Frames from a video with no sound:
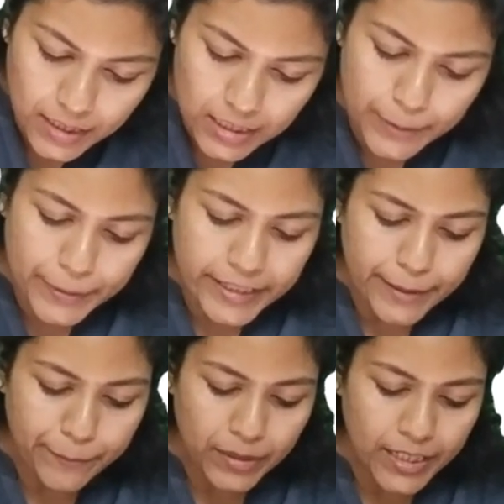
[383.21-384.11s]

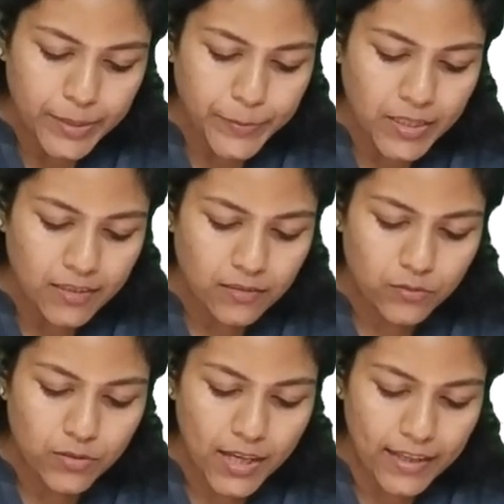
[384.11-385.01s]
Limiting plate means
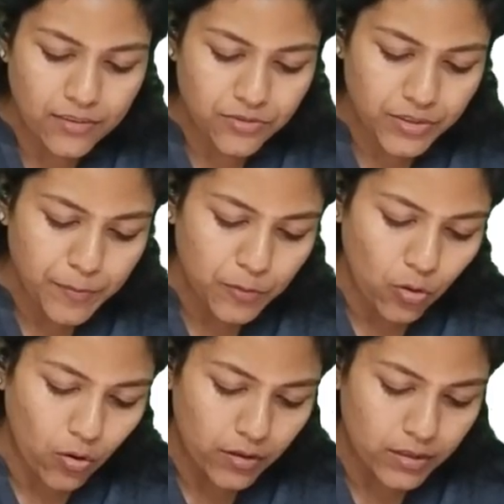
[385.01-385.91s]
to the extreme
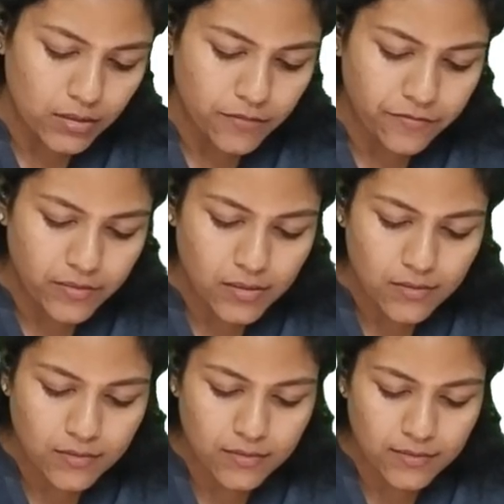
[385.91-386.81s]
corner, the
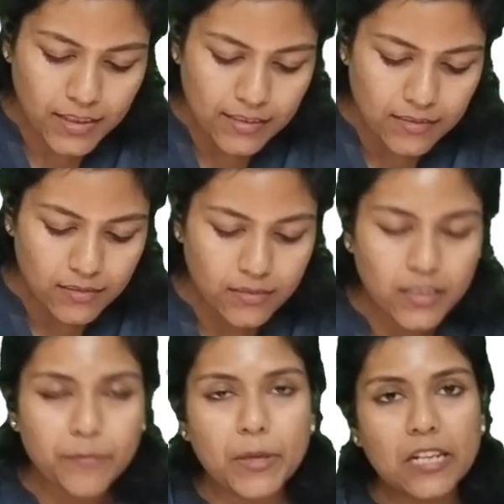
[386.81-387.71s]
first
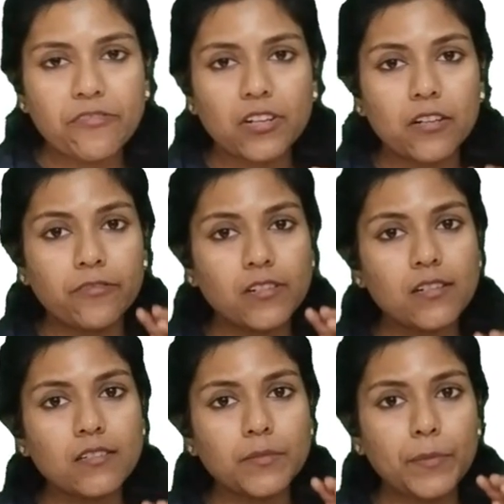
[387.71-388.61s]

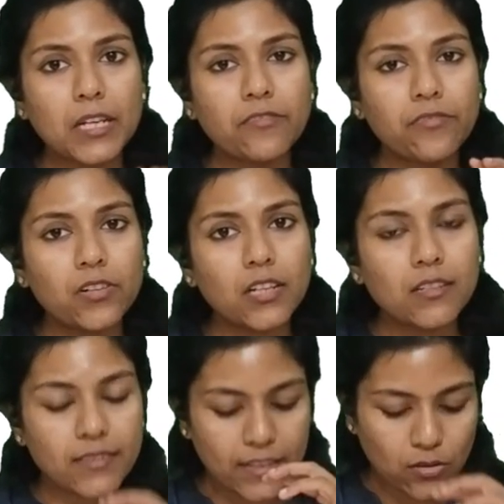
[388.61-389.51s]
peripheral
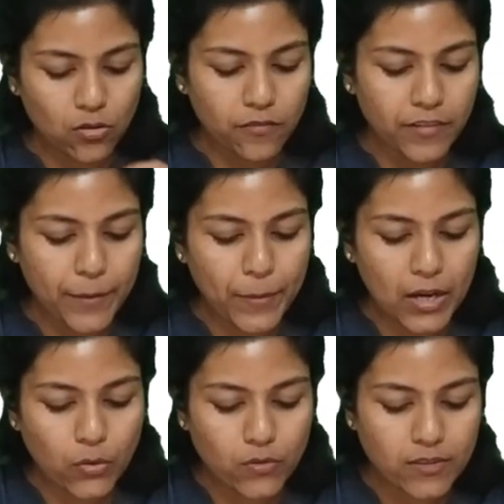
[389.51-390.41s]
set of
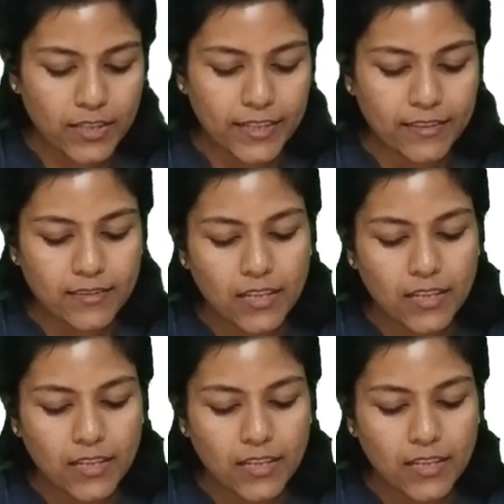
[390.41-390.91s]
hepatocytes